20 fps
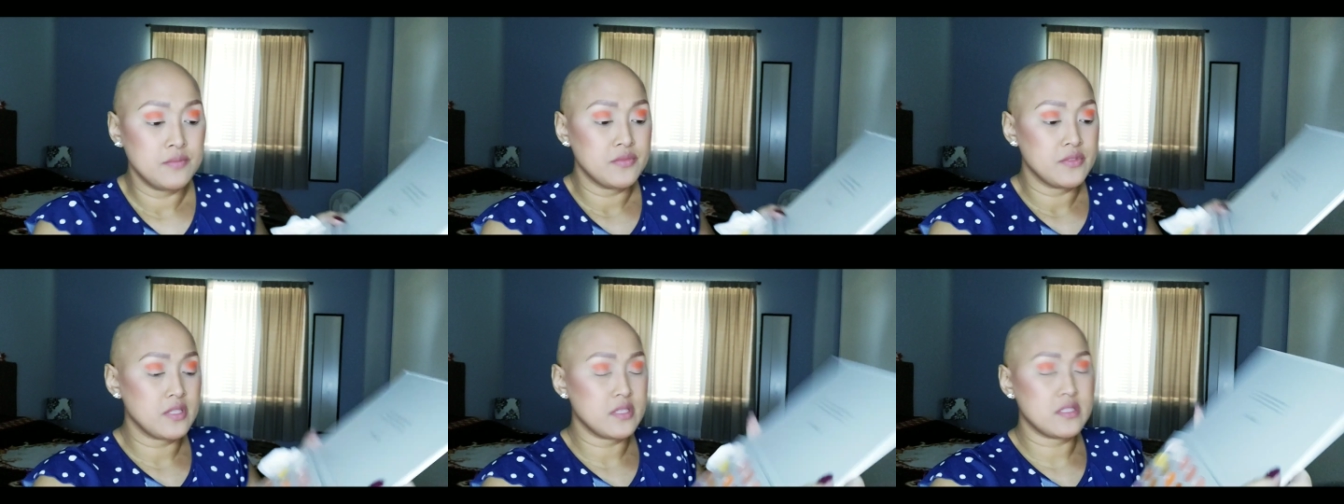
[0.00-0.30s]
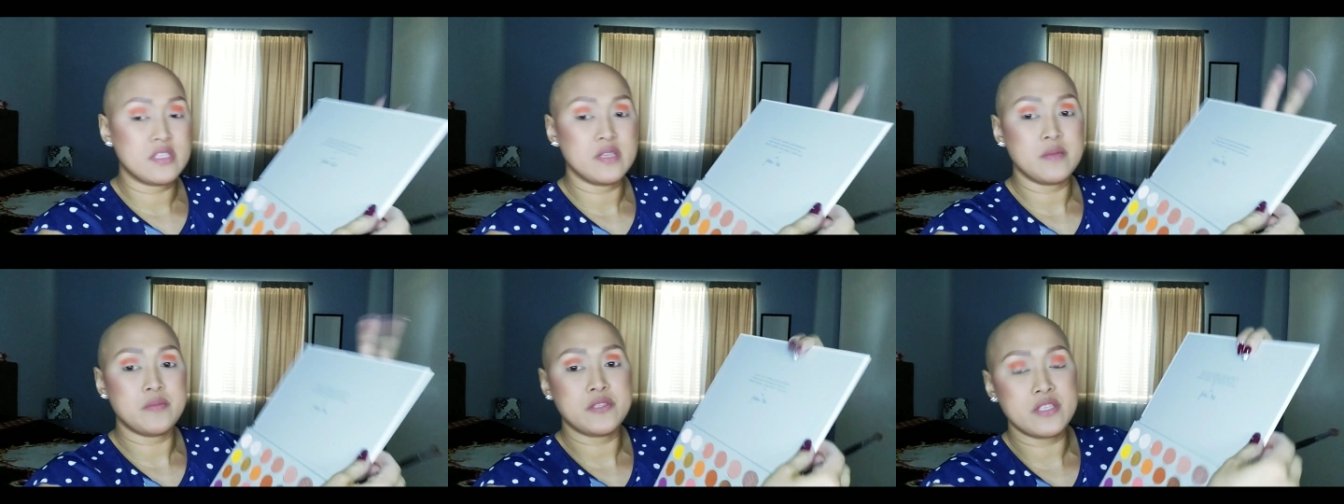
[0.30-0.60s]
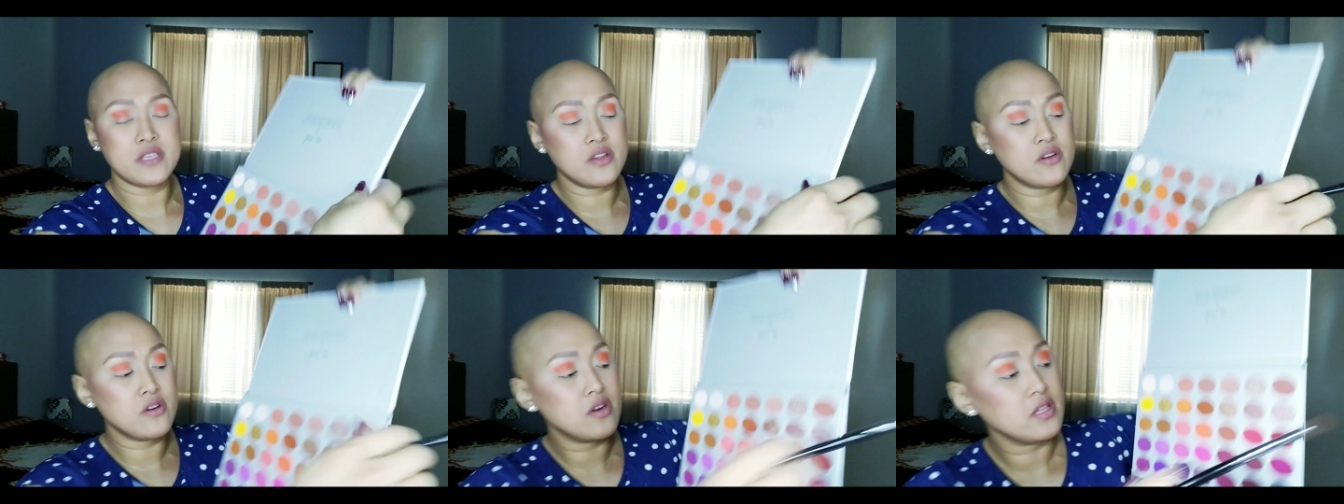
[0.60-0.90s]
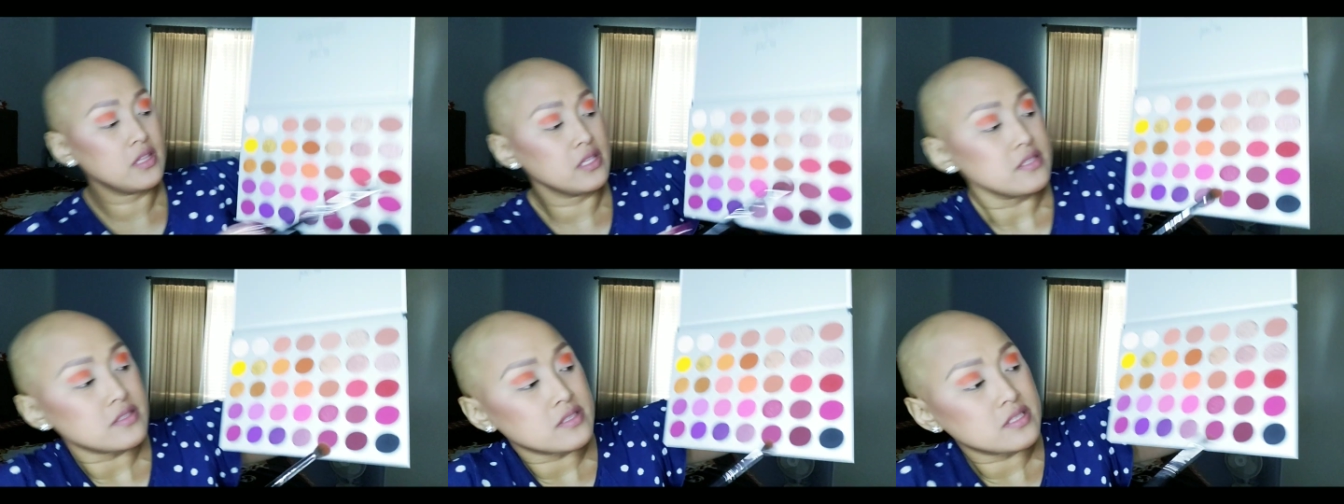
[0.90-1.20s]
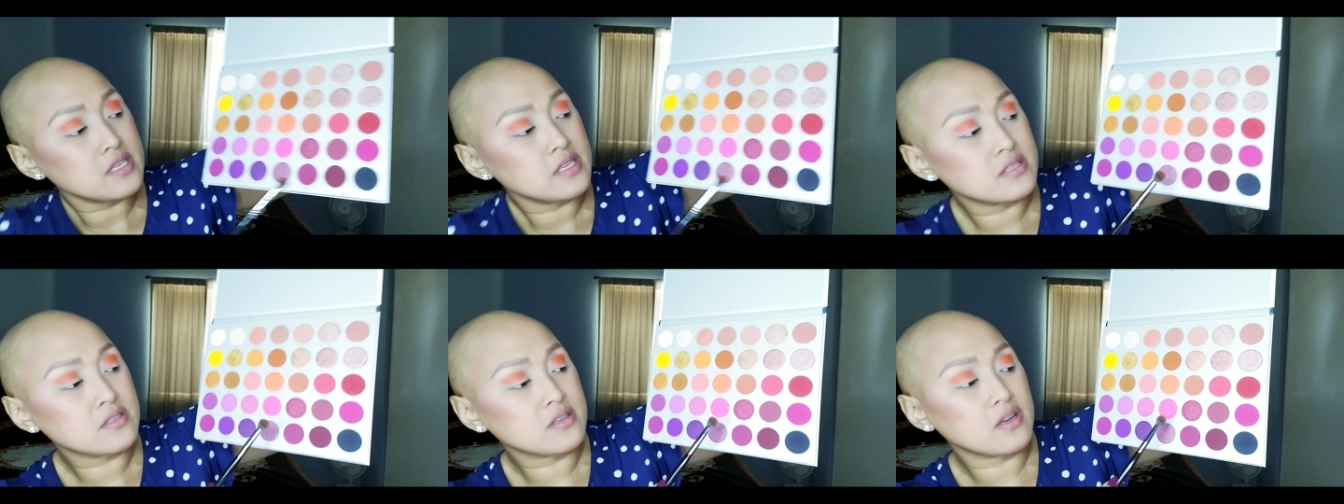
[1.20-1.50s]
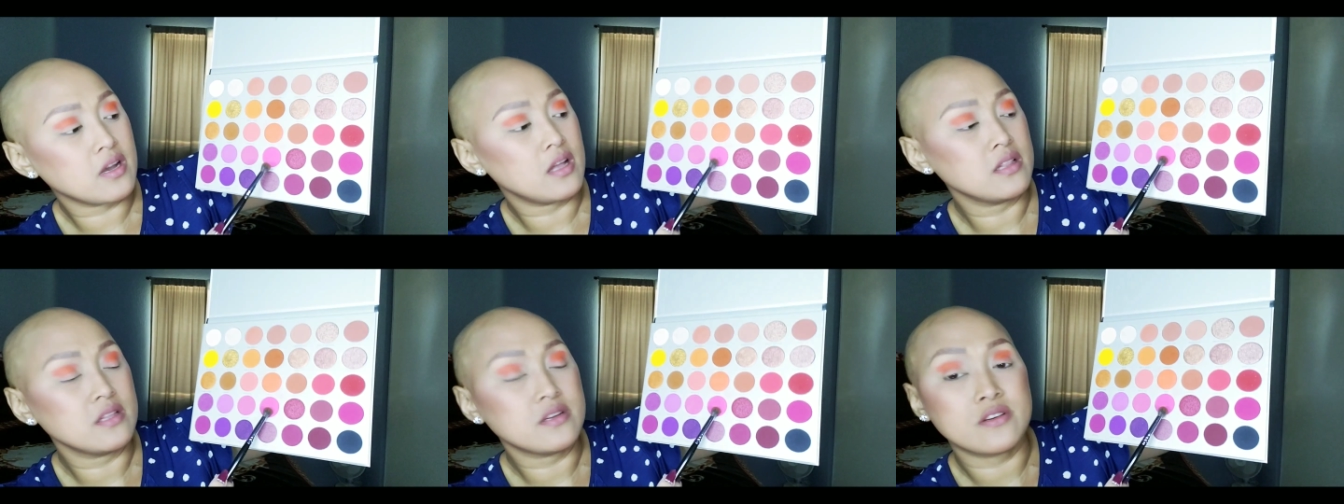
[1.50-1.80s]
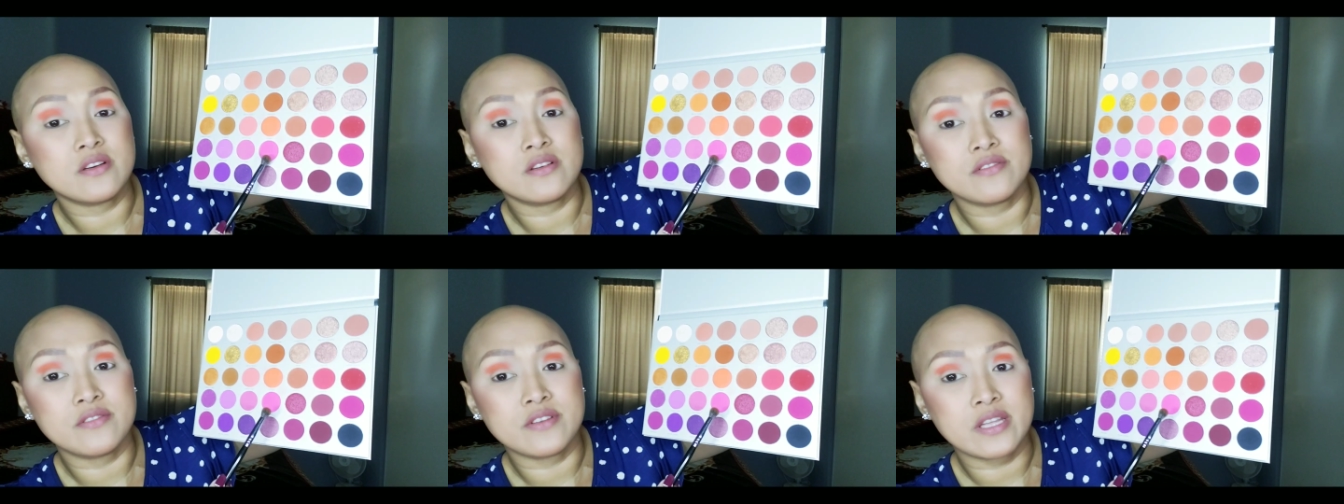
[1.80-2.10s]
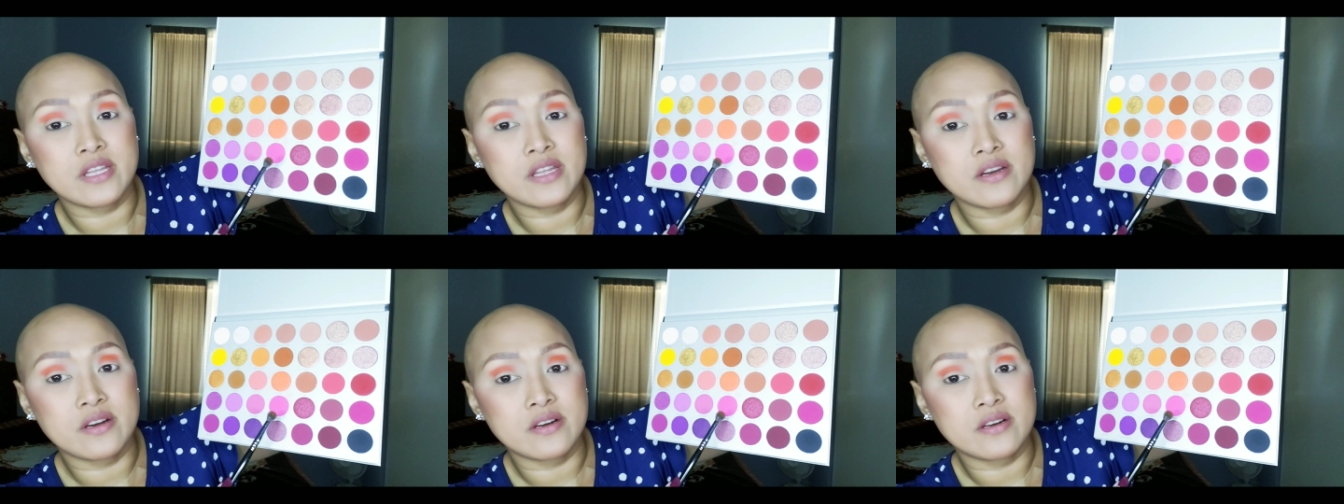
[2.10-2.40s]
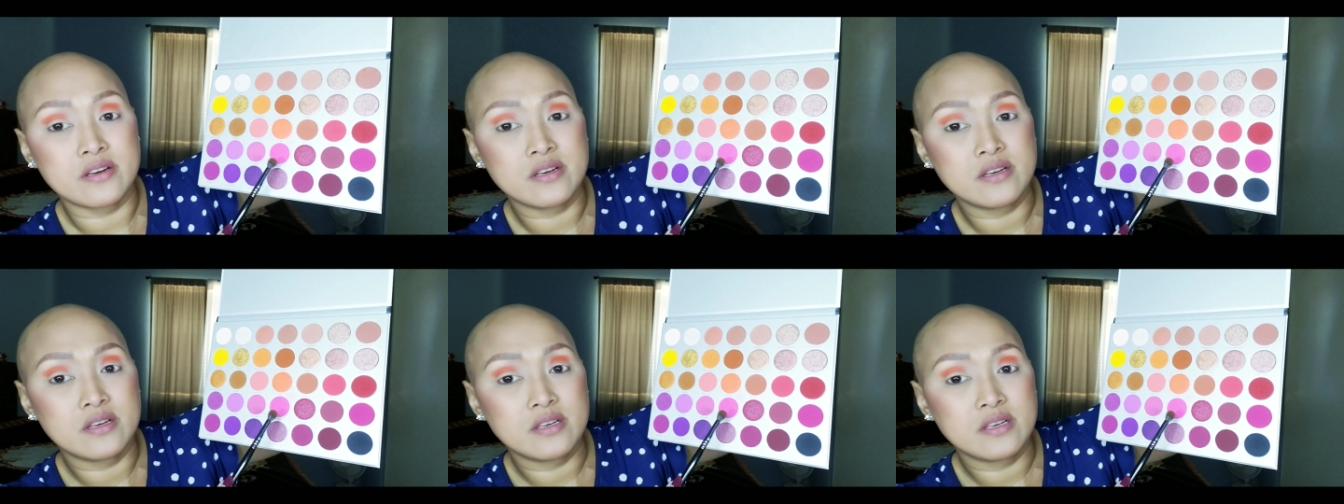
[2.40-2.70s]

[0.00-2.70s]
The Tipsy Girl is this color over here.